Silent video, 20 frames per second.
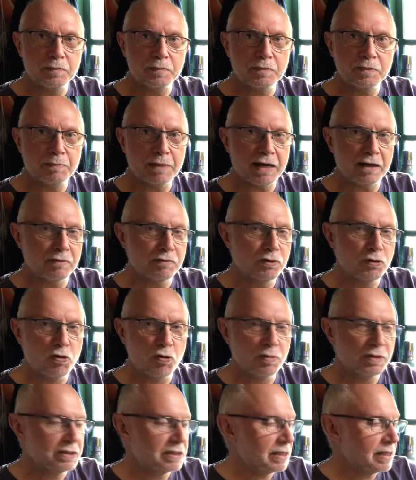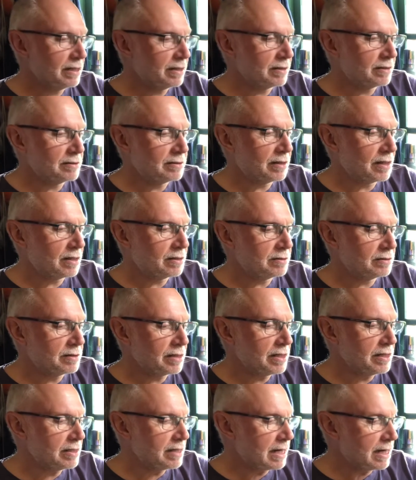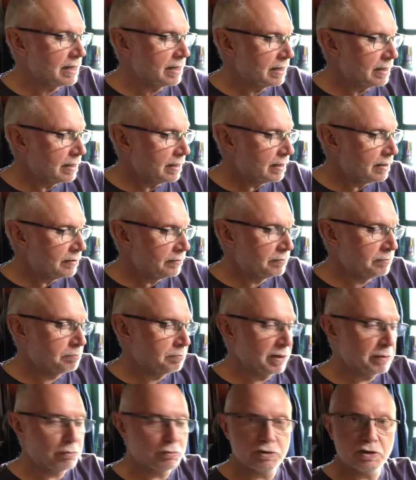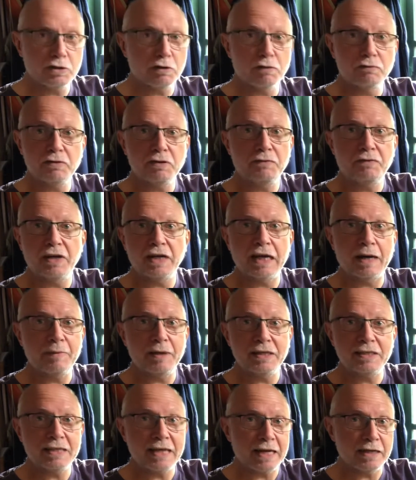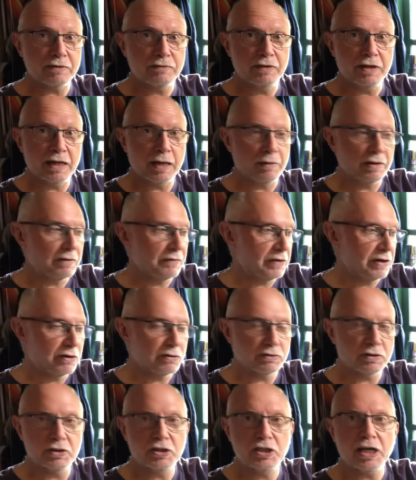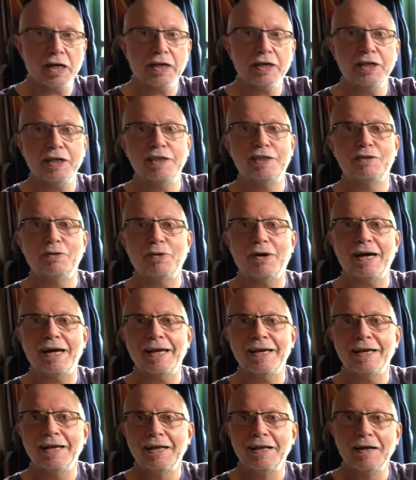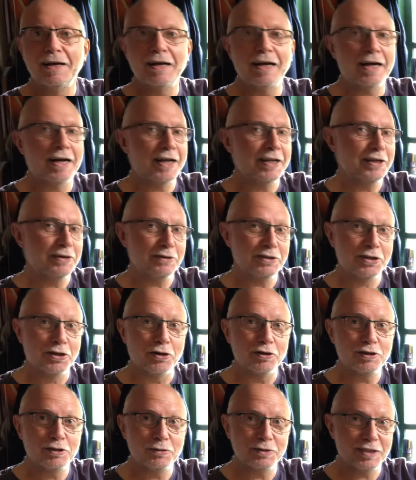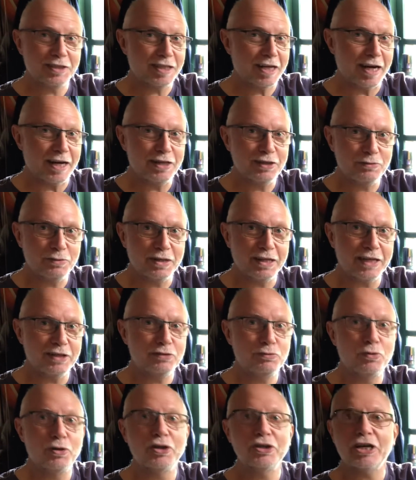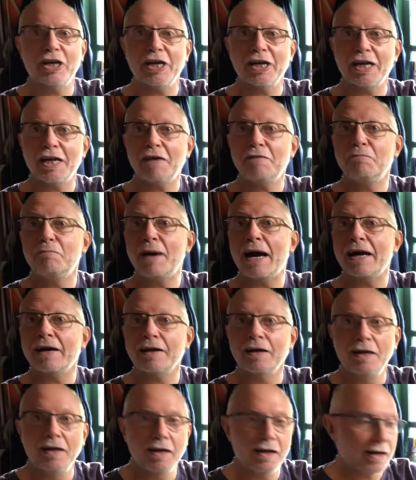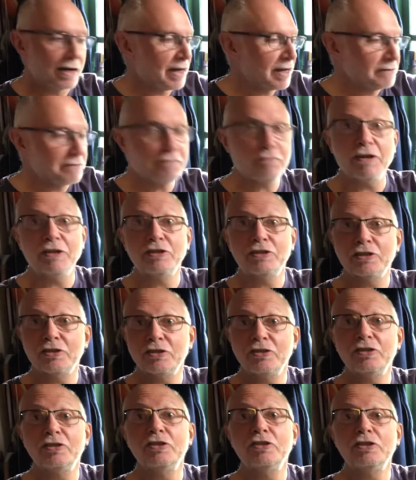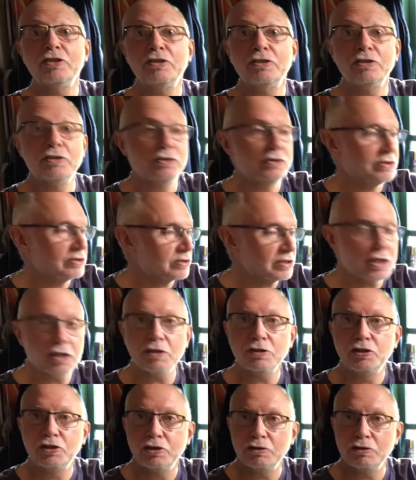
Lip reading: Battle of Normandy and D-Day, people were just obviously filling up their tanks, filling up their vehicles, and chucking these away. And it got to a stage where they just weren't getting enough back, and French school